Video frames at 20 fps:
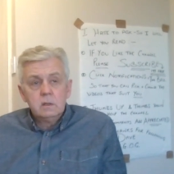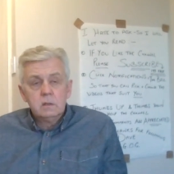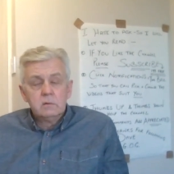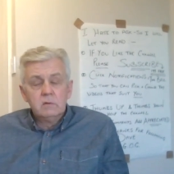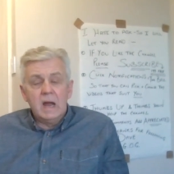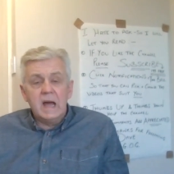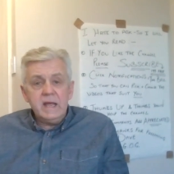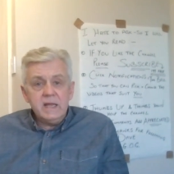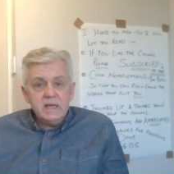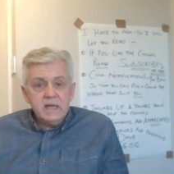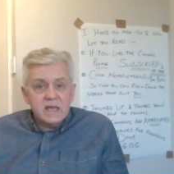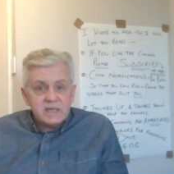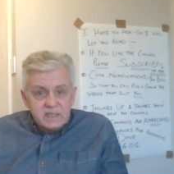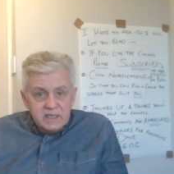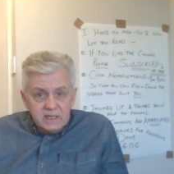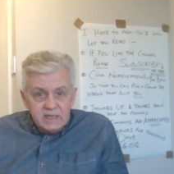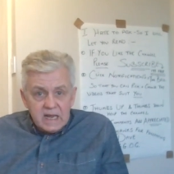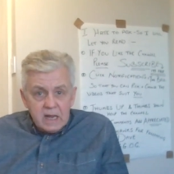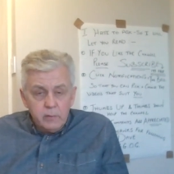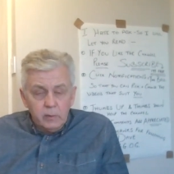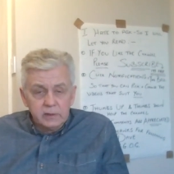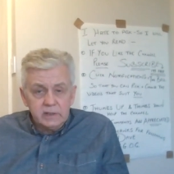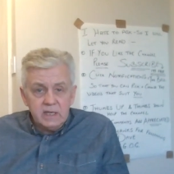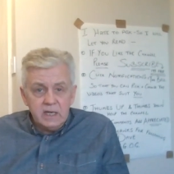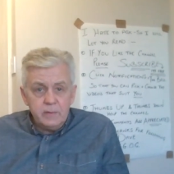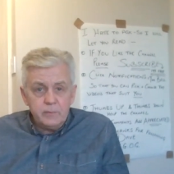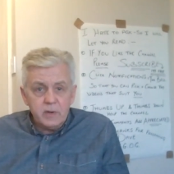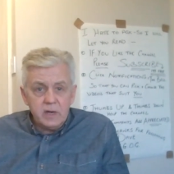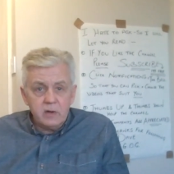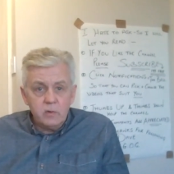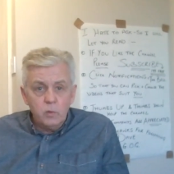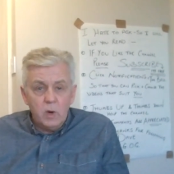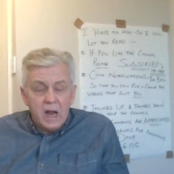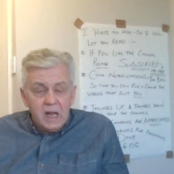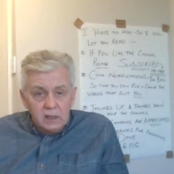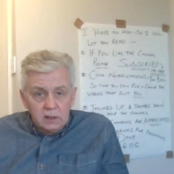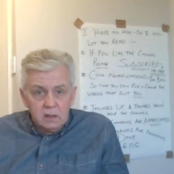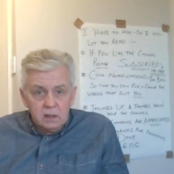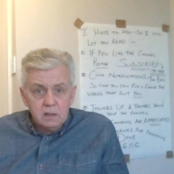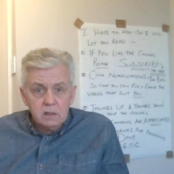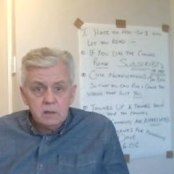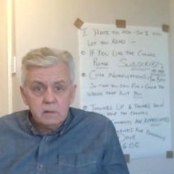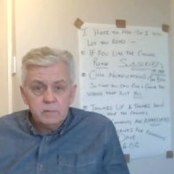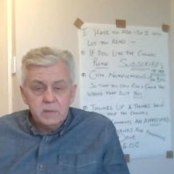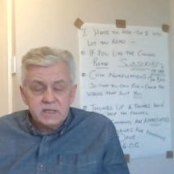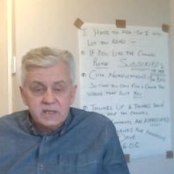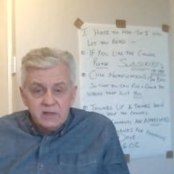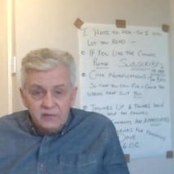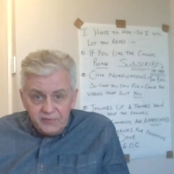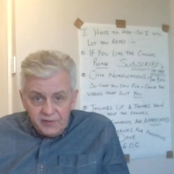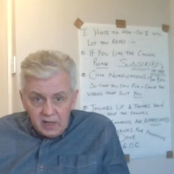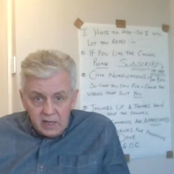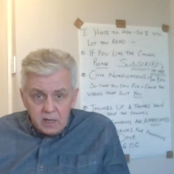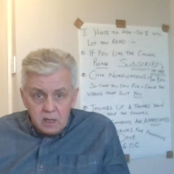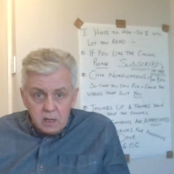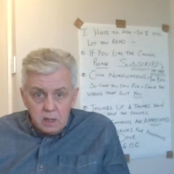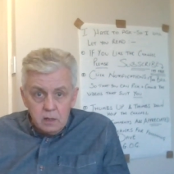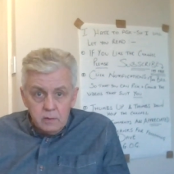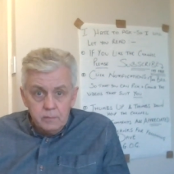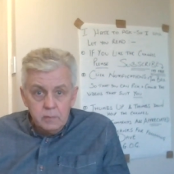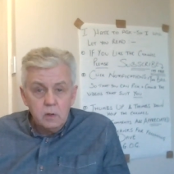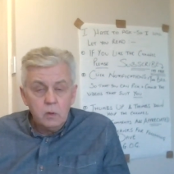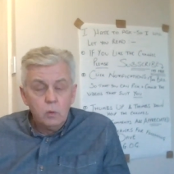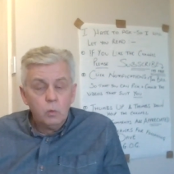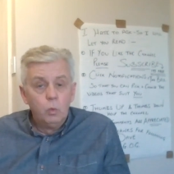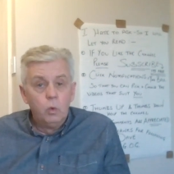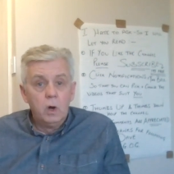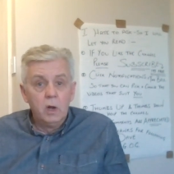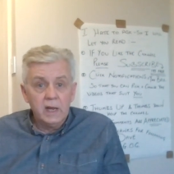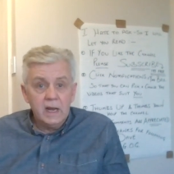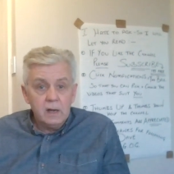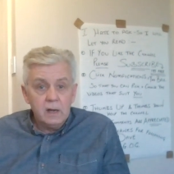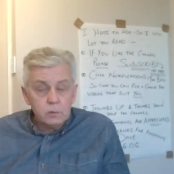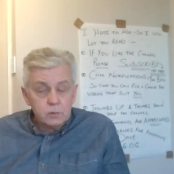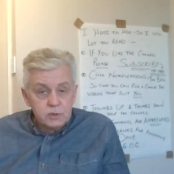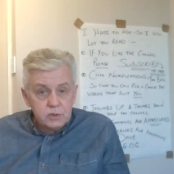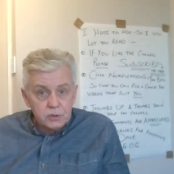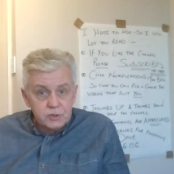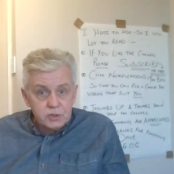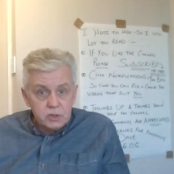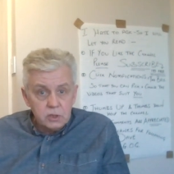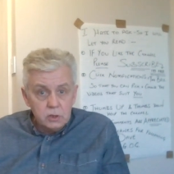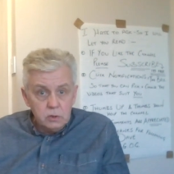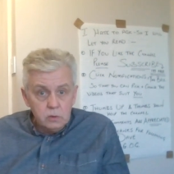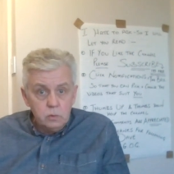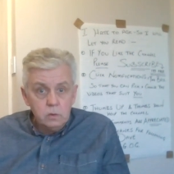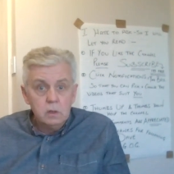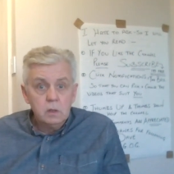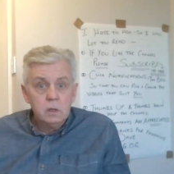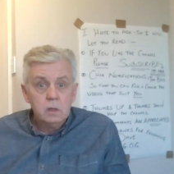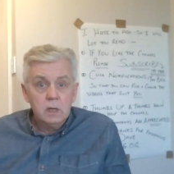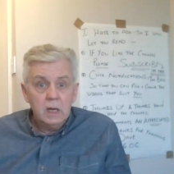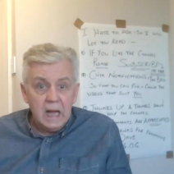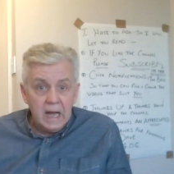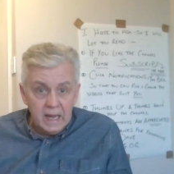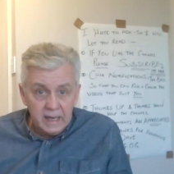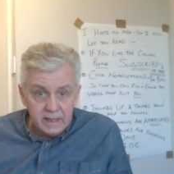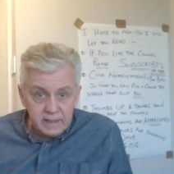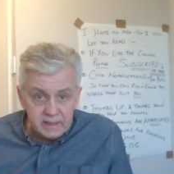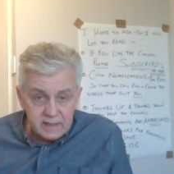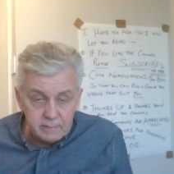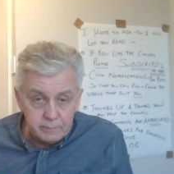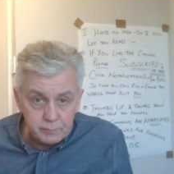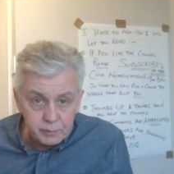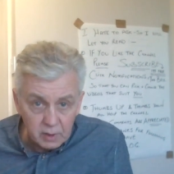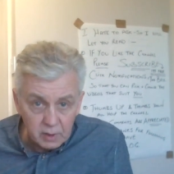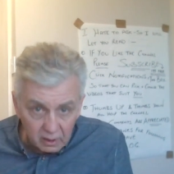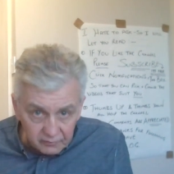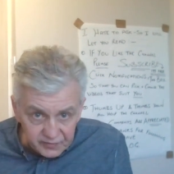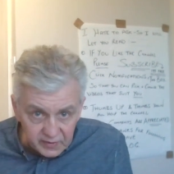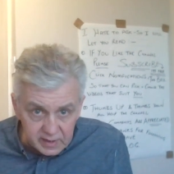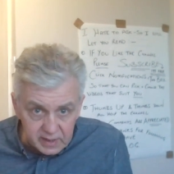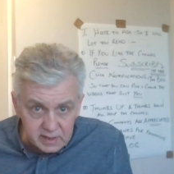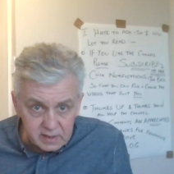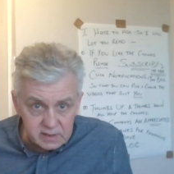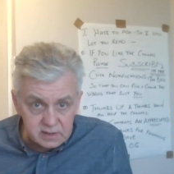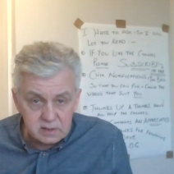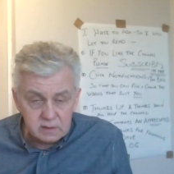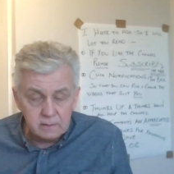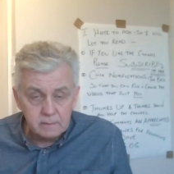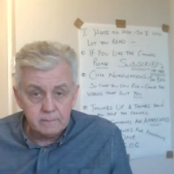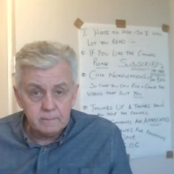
Right, yesterday, what did it bring? Well, Mr. Fillingham, one out of two, and in profit